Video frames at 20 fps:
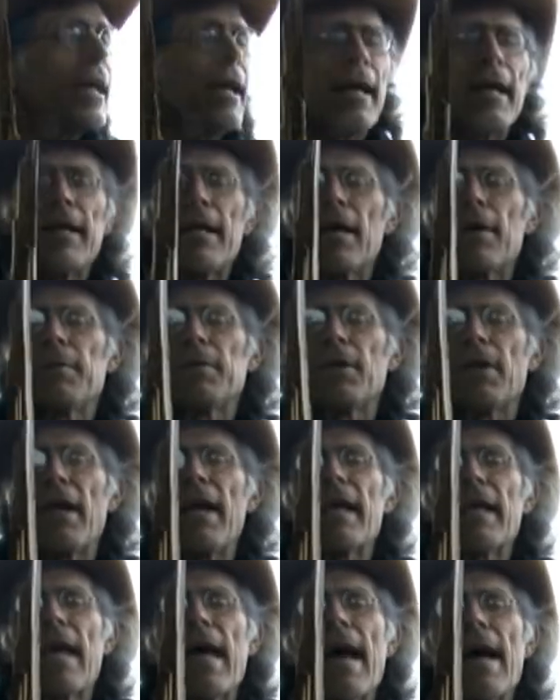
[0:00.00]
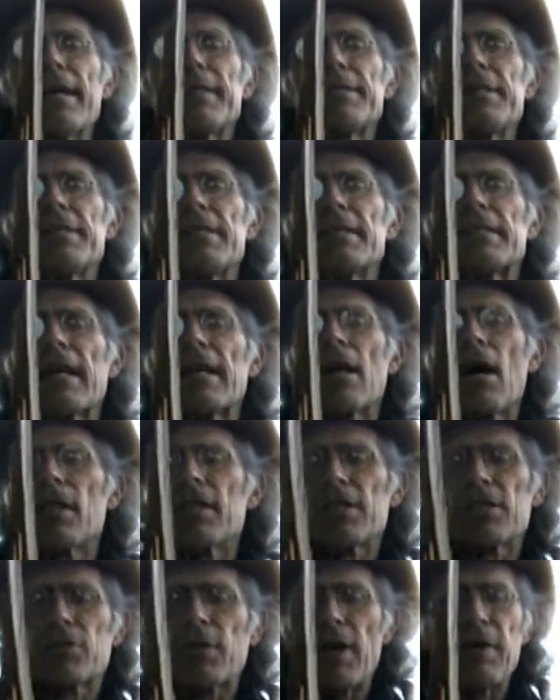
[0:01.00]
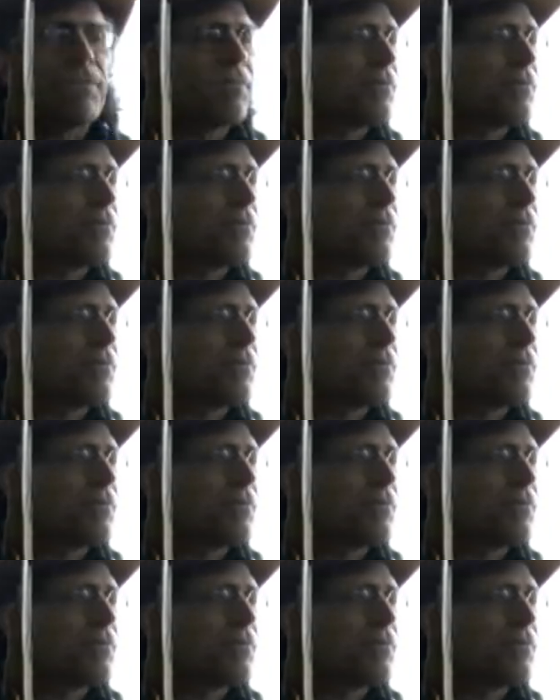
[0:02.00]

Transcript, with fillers: And then when their egg hatches, it's got all this great